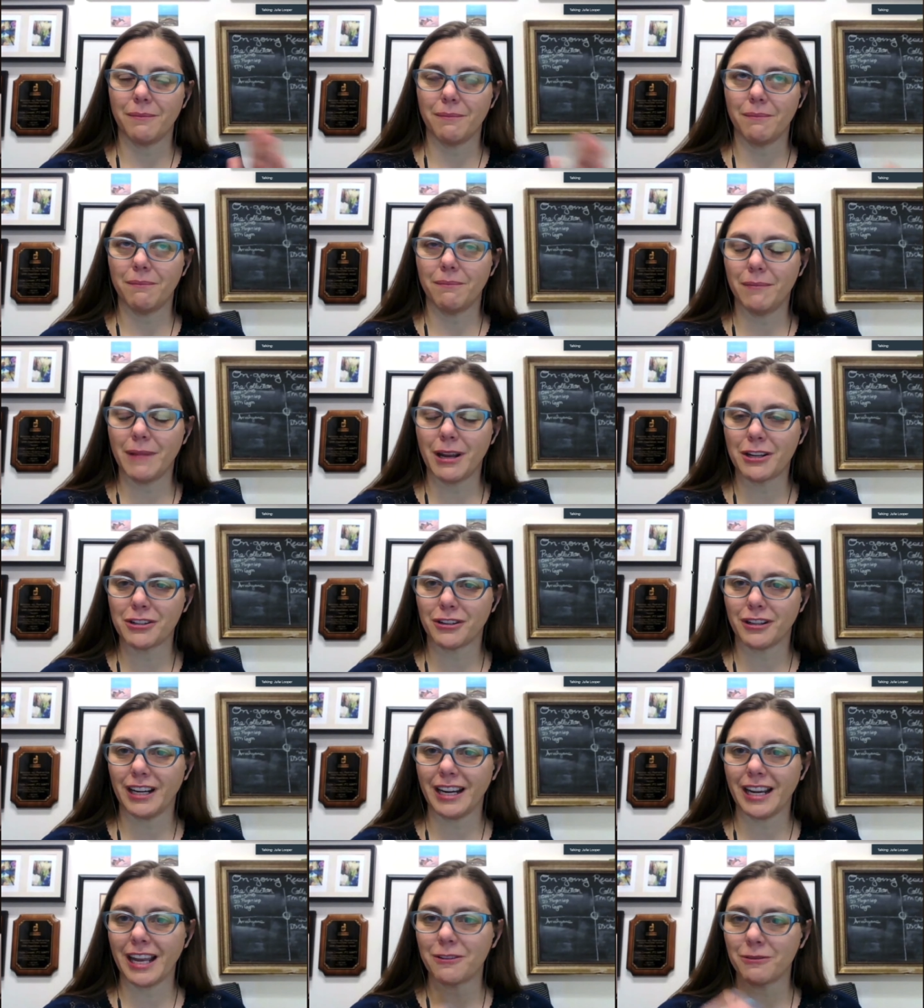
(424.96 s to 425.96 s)

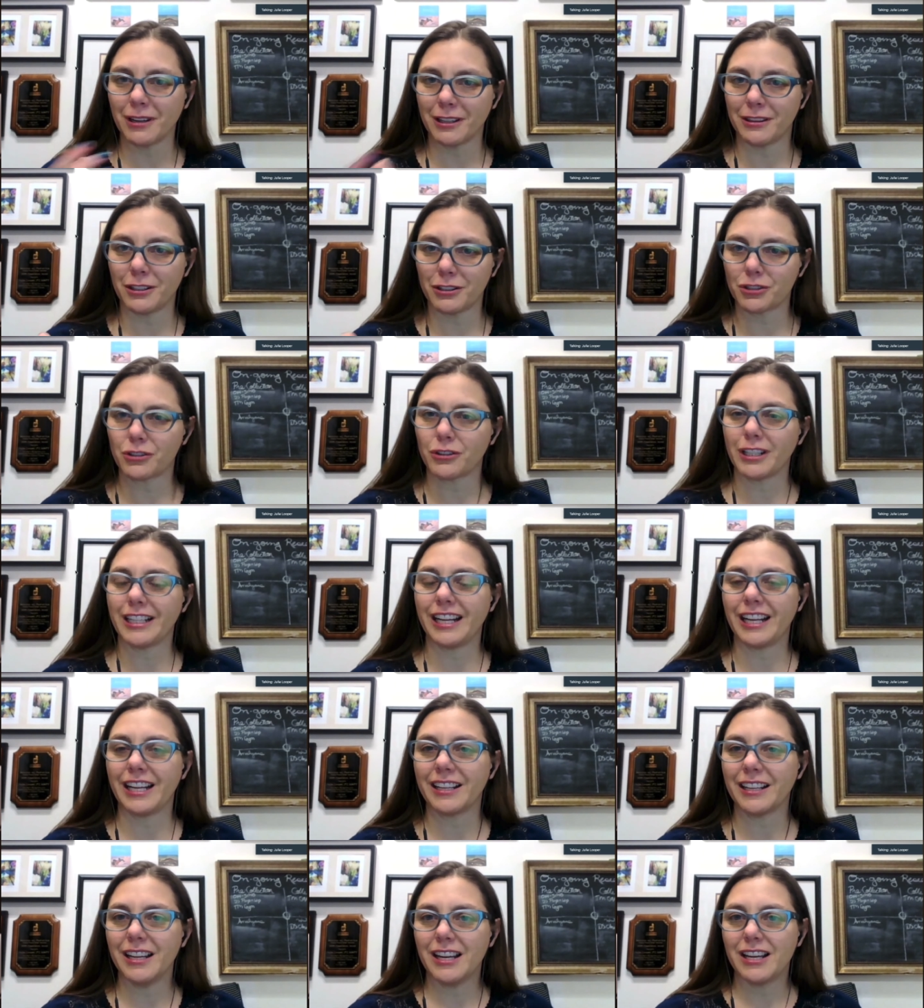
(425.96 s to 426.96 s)
measuring and what they're
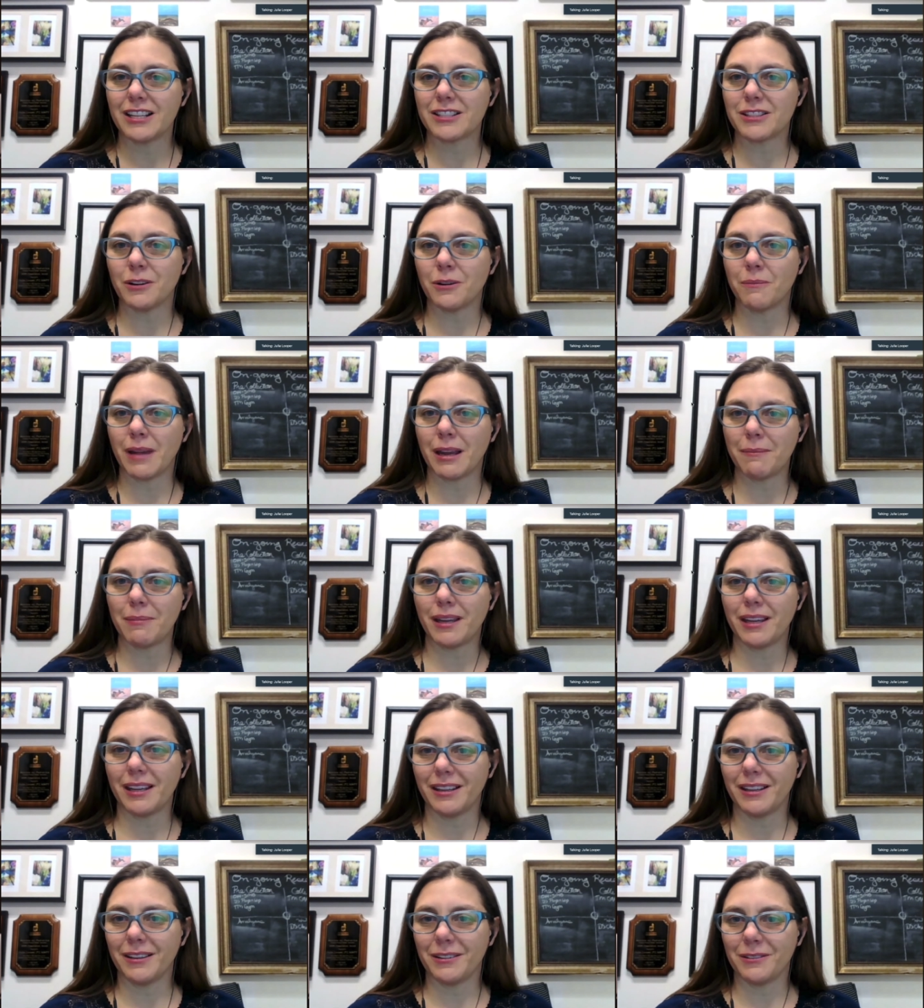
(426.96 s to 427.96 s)
treating. So maybe
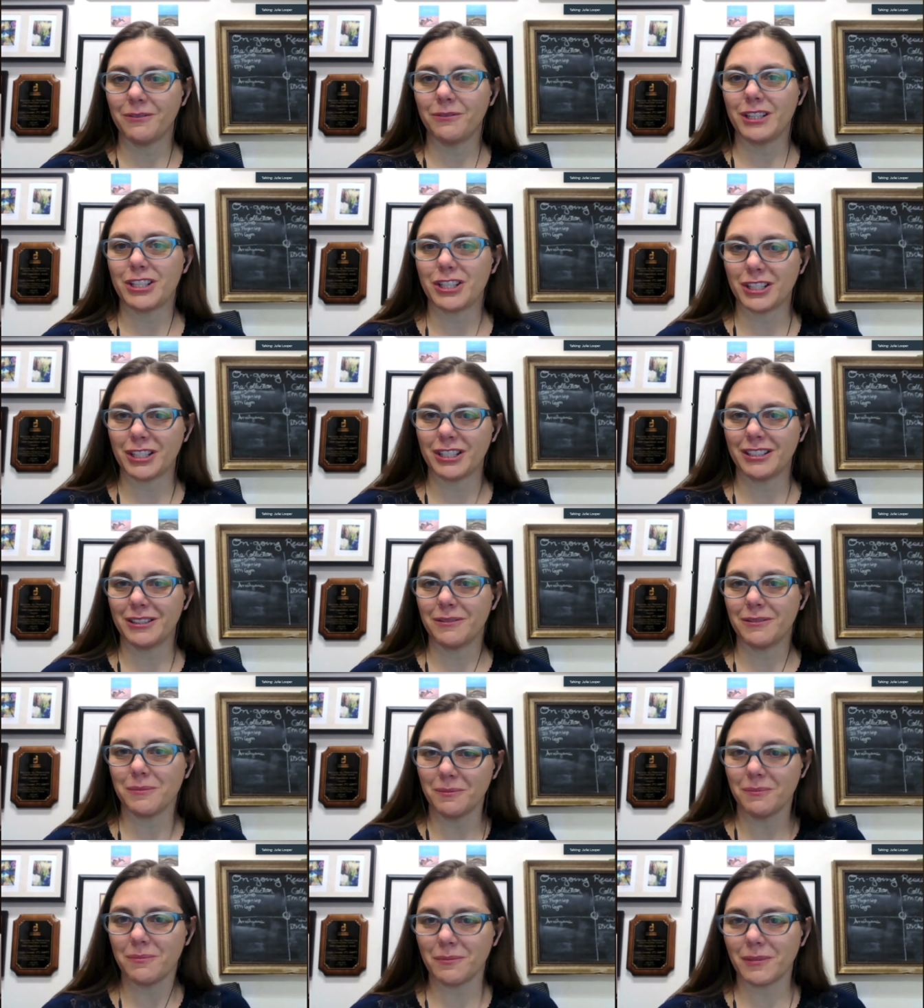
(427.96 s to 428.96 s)
we should
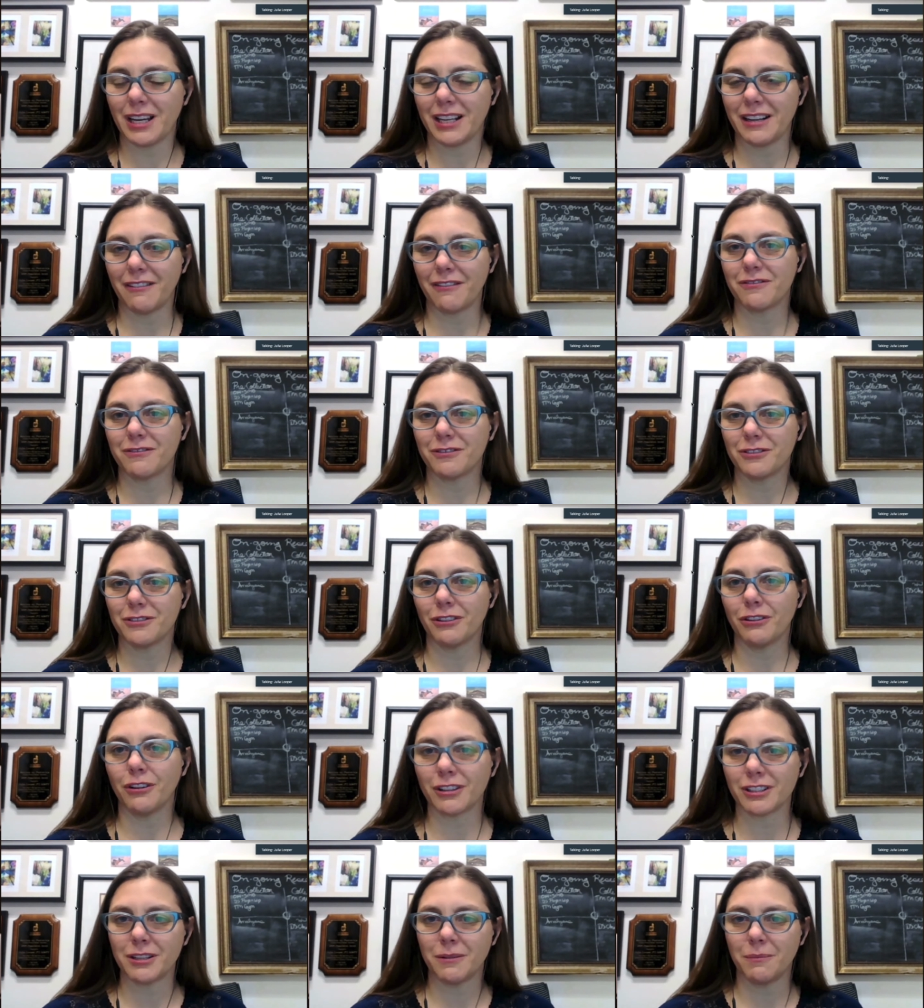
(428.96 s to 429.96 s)
kind of
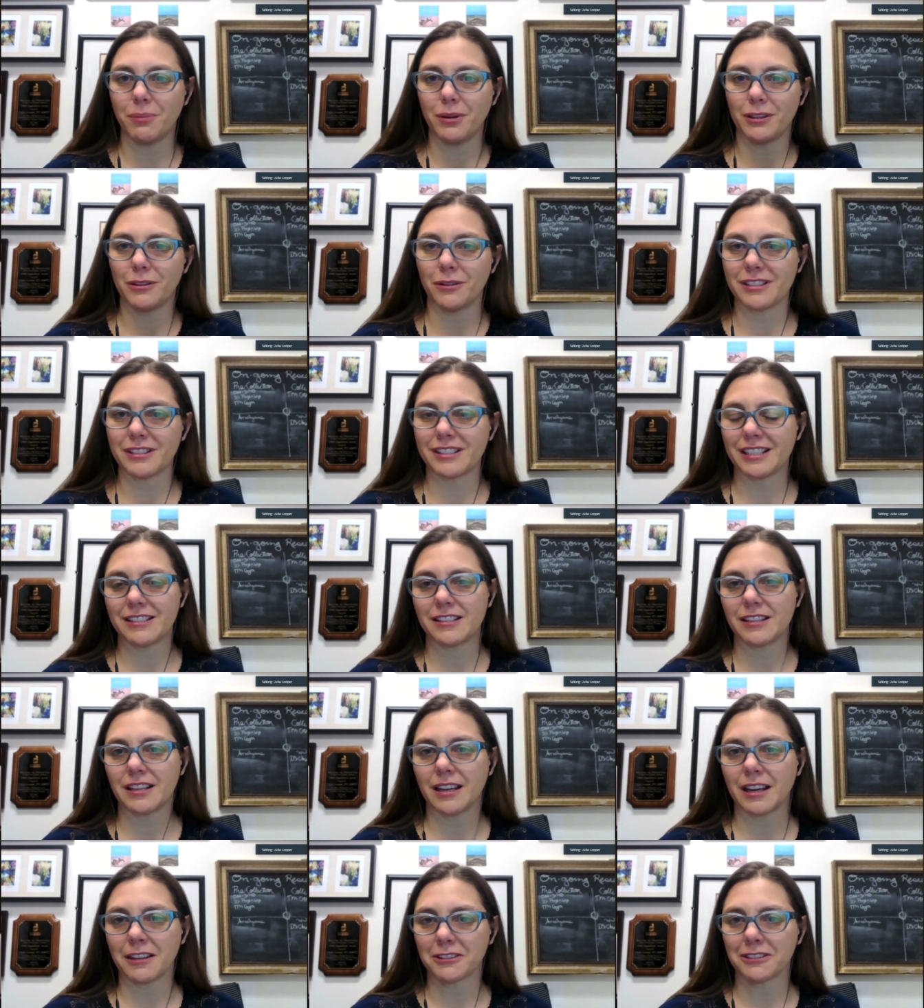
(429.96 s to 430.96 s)
look to put those things
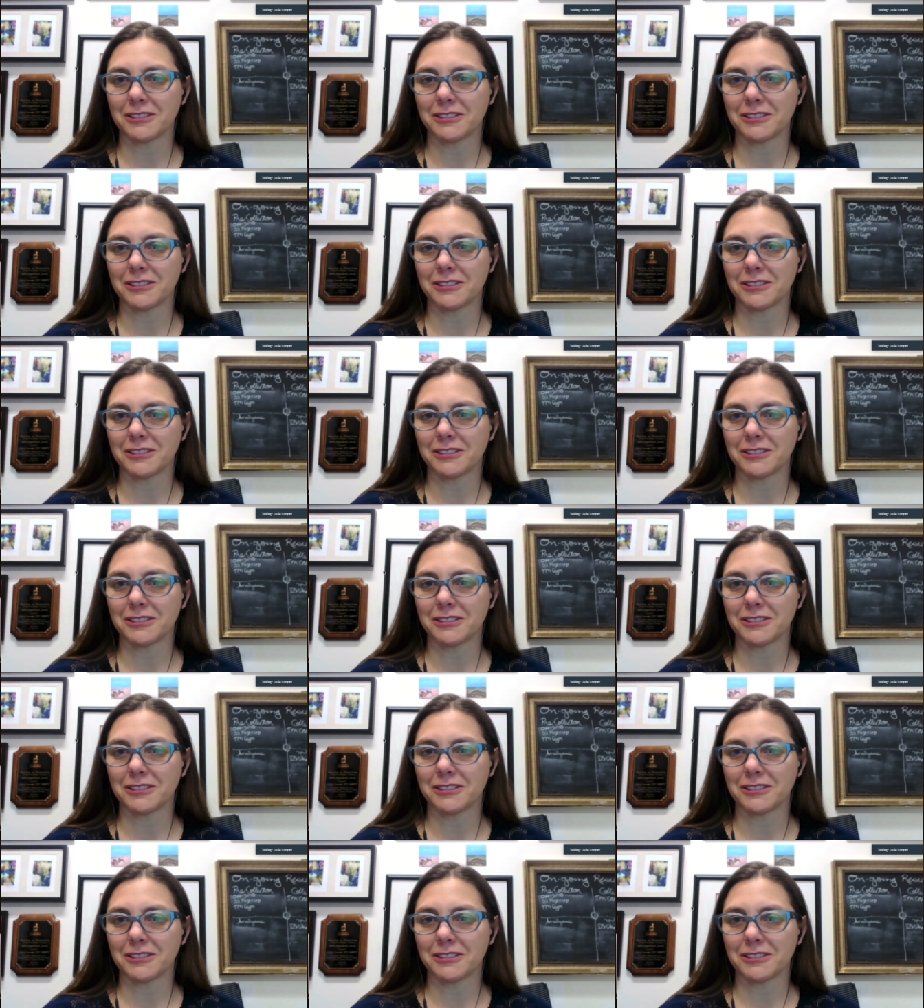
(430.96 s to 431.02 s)
together.